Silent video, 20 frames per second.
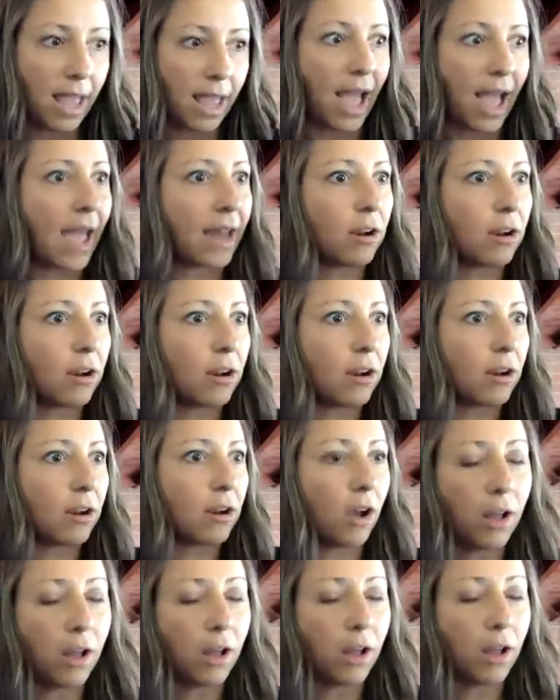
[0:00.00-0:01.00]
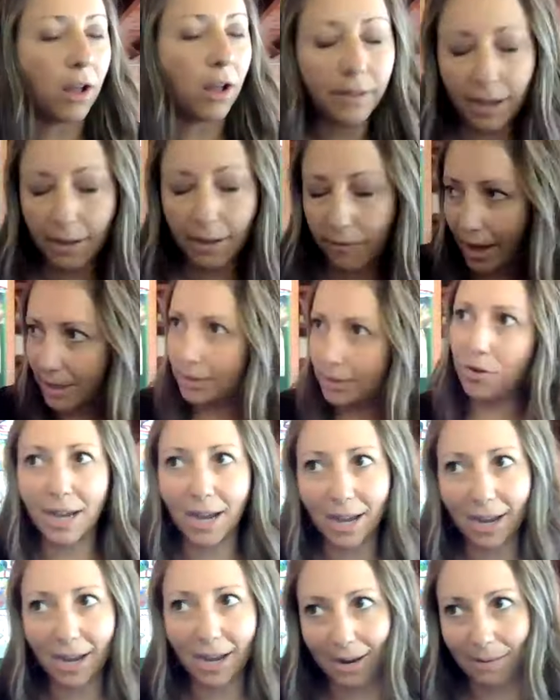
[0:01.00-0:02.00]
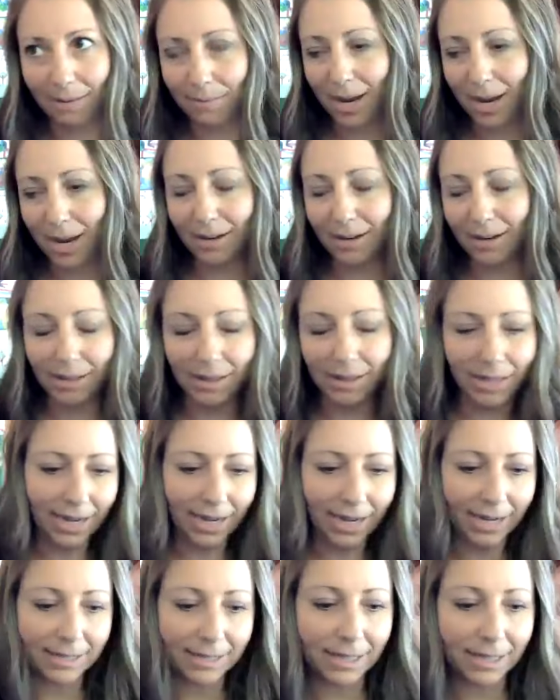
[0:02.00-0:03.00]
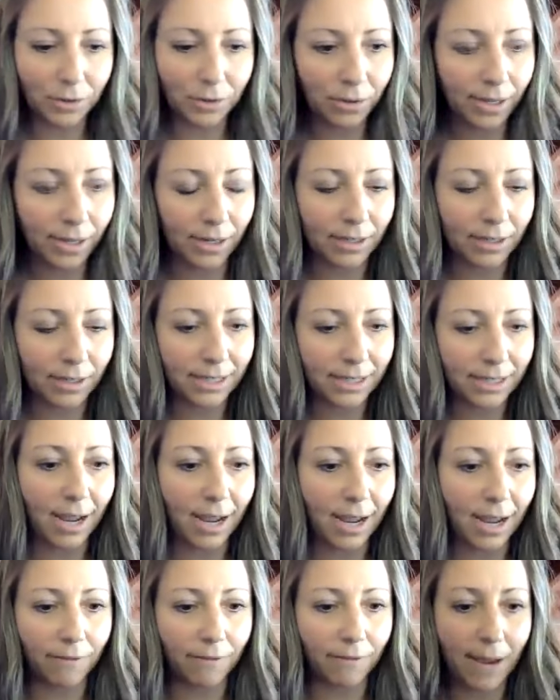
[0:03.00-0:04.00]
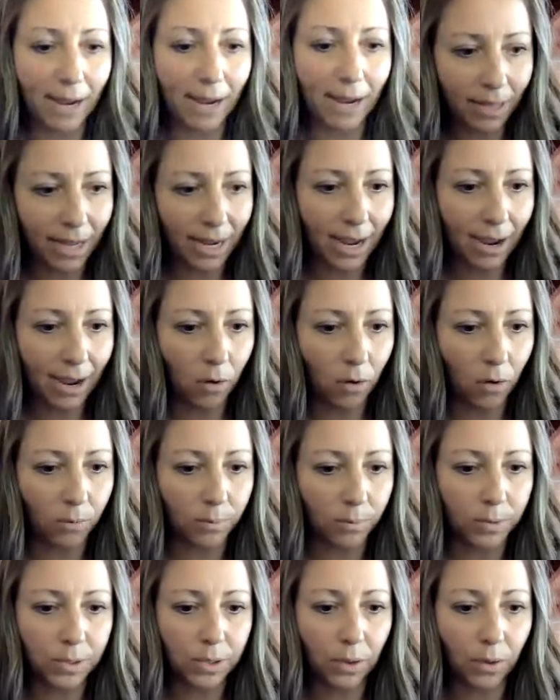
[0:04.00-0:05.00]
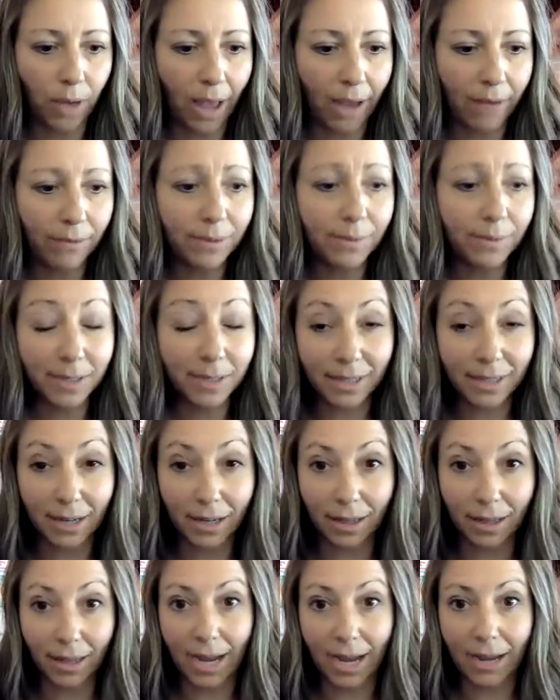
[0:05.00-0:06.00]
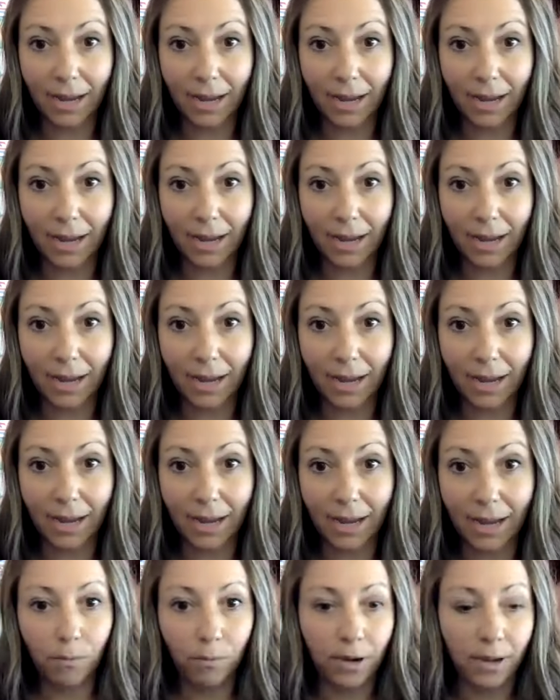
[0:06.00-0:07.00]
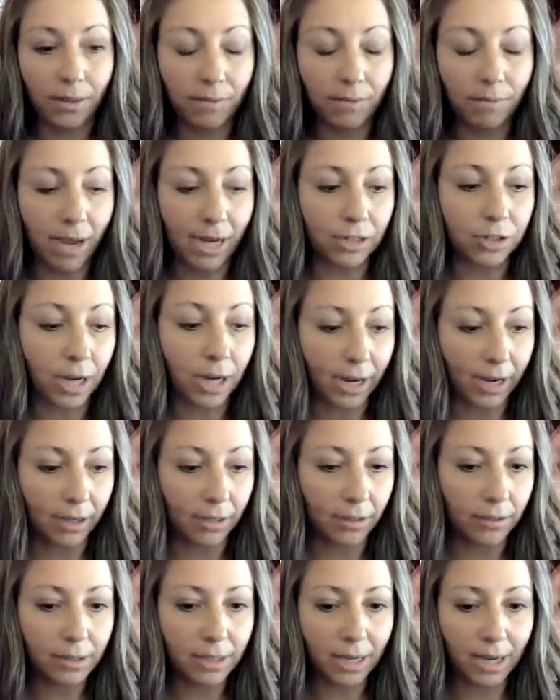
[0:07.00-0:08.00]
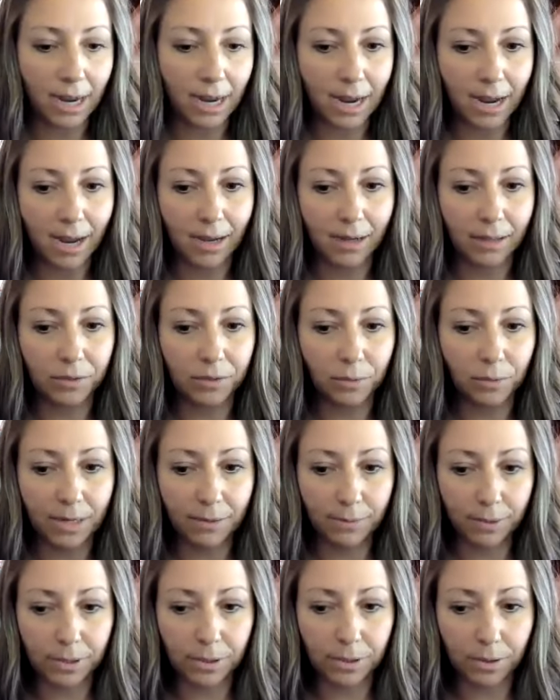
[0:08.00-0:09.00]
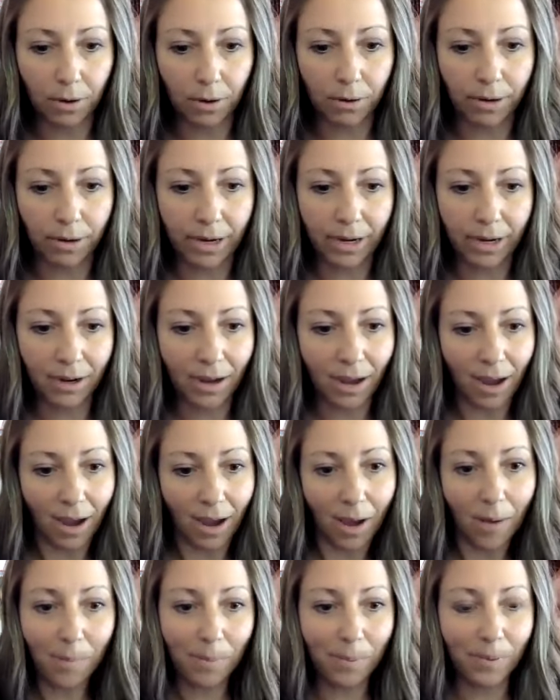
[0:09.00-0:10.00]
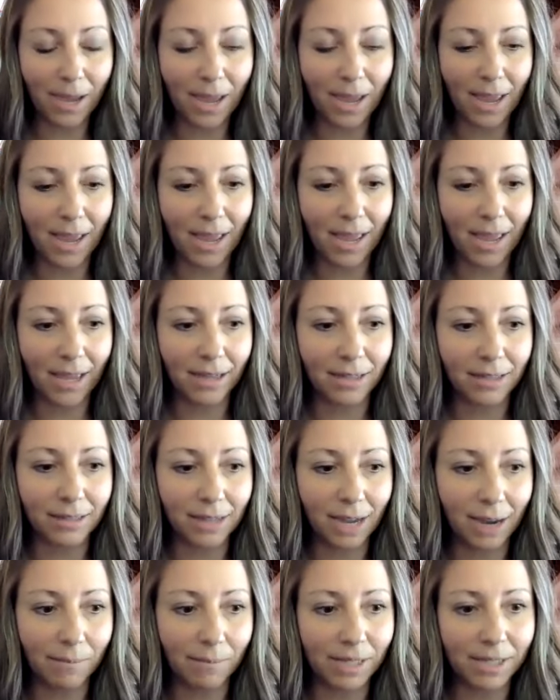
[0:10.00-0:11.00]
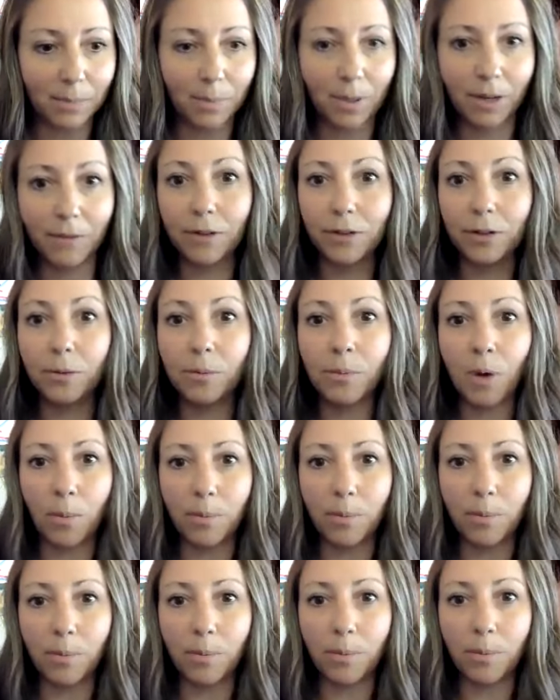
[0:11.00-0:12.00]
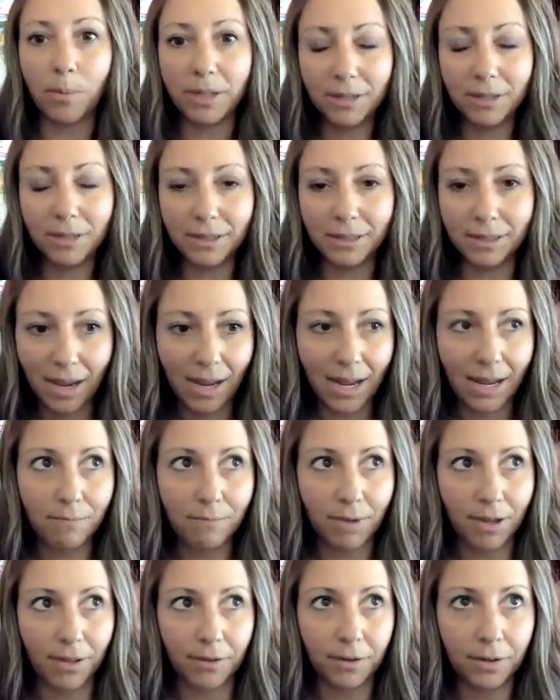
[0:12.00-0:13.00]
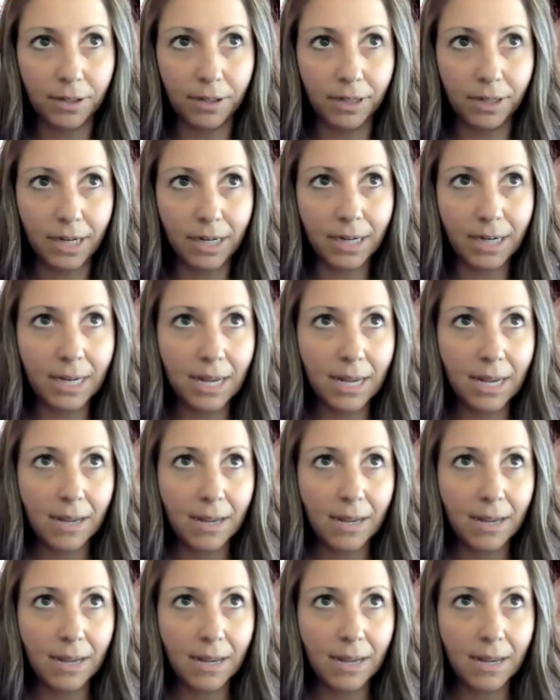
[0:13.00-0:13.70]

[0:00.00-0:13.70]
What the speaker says: at all the events all the time. And like I said earlier, is I had a family at home. So I was missing a lot with my child and when he was growing up, and I missed pivotal moments in motherhood.